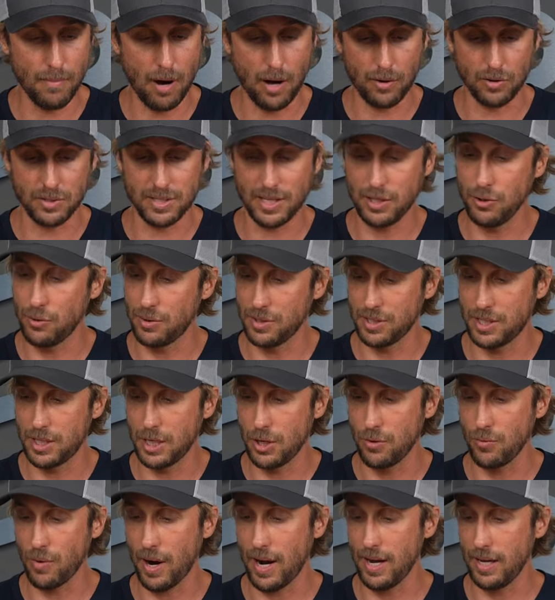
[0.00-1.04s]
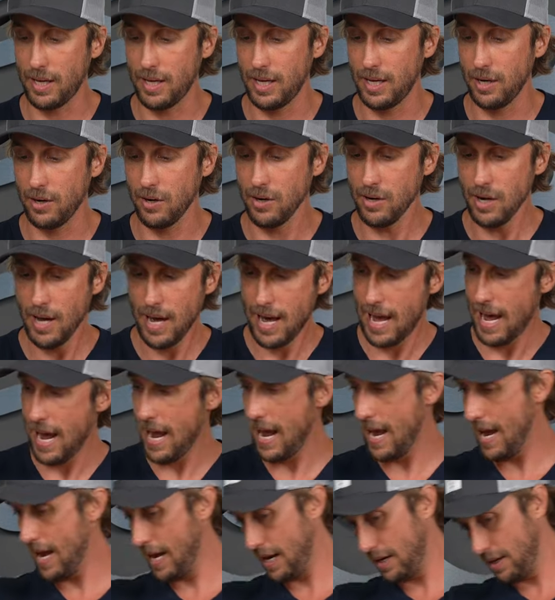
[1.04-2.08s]
models that you can see right here,
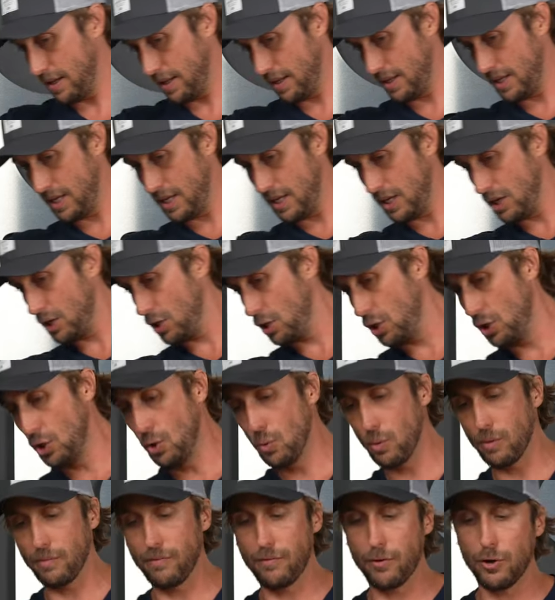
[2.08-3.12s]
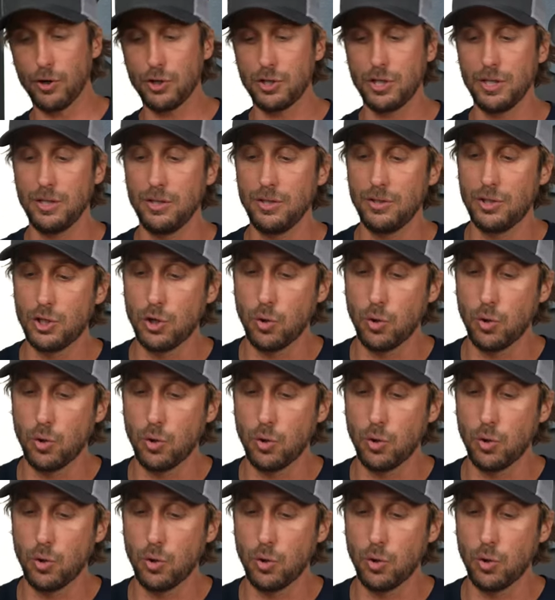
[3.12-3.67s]
and the newer version